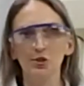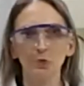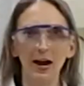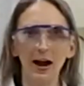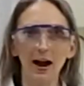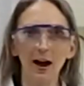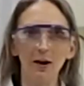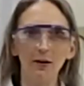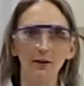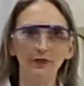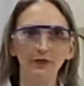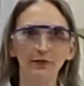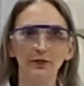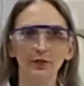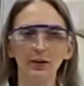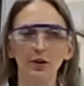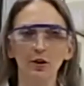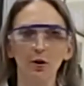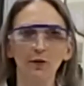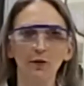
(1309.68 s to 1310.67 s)
So
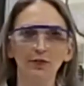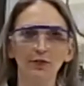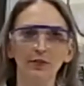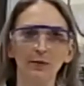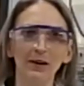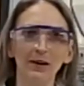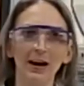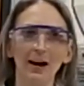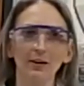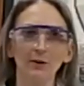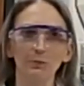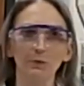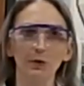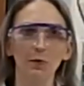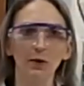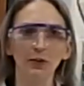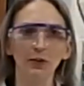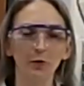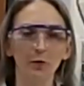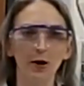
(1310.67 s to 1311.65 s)
now, if somebody
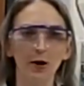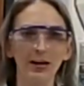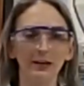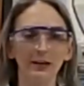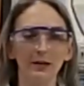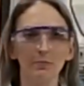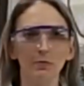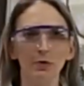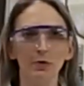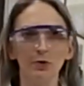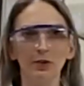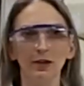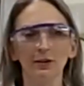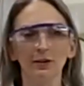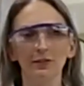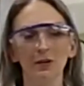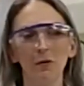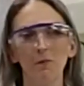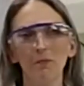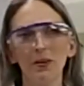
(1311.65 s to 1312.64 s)
asks me what the weight of the moon
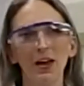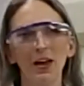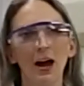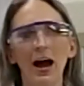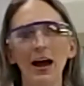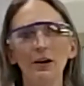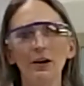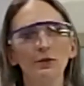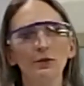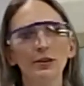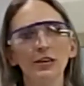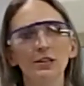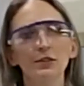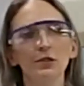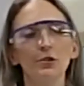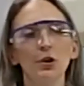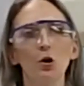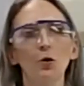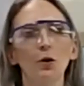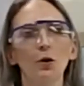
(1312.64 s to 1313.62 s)
is, I don't need
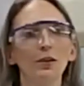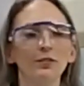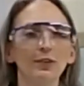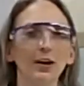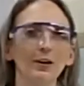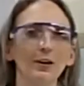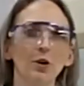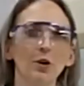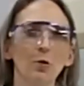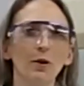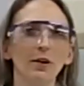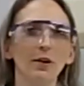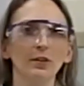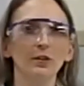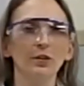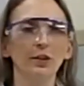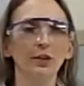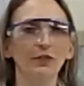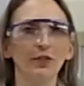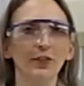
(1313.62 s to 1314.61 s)
to know because I know where to
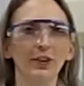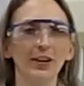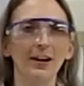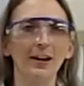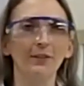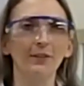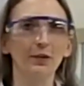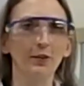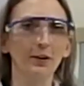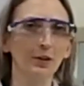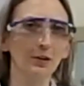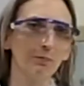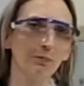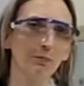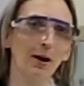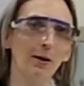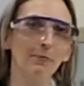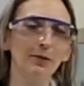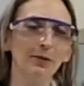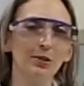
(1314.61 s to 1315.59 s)
look for the answer, and
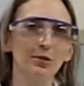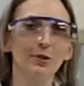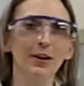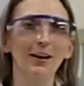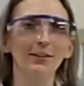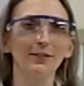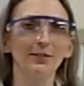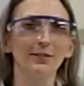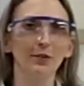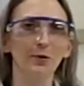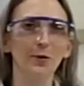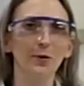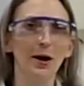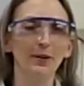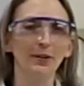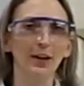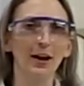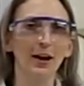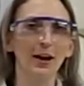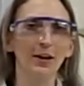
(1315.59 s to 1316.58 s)
probably you guys do
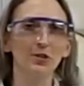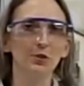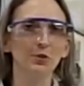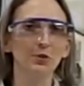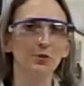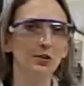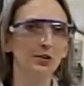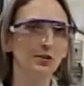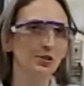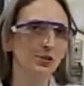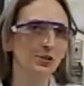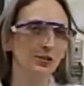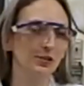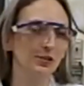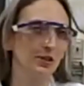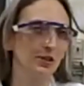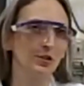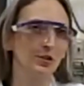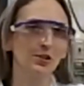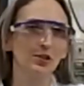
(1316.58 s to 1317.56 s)
online too. You just
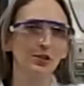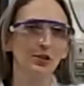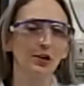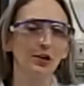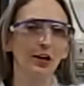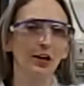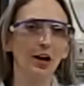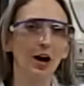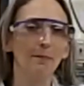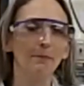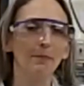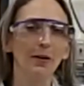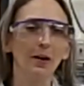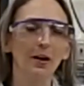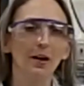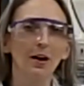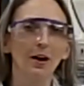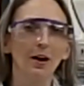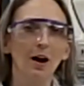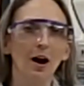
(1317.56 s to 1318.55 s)
look it up.
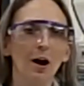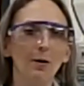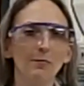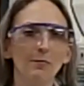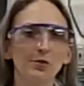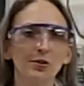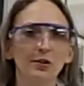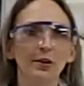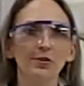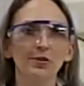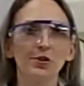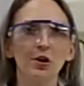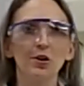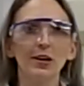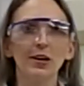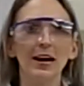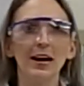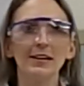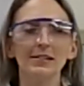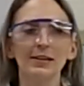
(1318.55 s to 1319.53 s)
So there's all
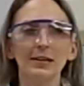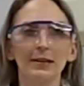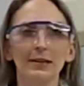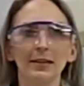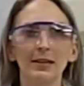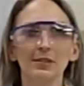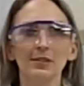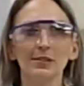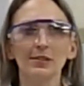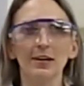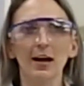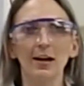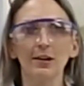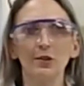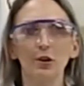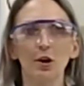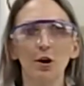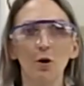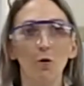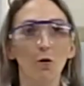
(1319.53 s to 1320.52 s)
kinds of things that I
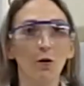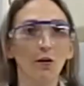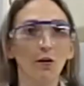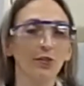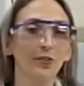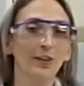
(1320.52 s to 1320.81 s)
know or